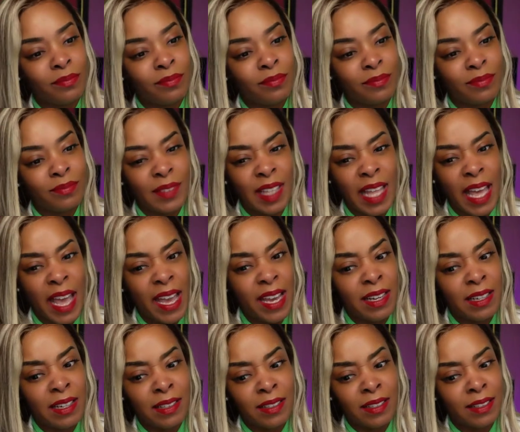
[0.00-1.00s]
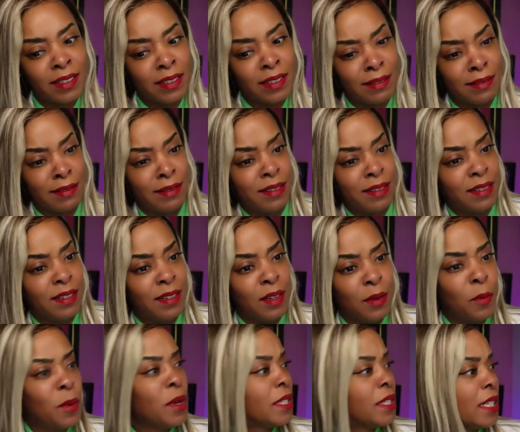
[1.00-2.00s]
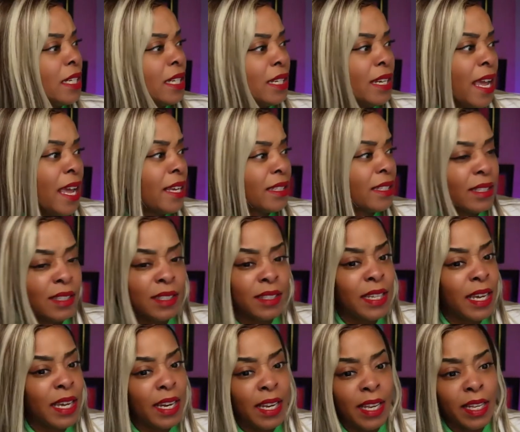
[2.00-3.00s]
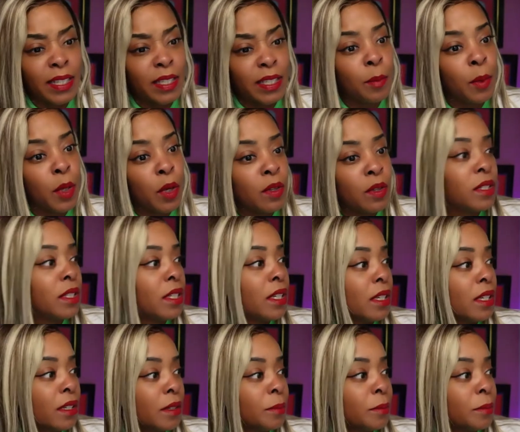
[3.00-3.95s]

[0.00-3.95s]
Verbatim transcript: Like, what's the connection? Because Diddy into music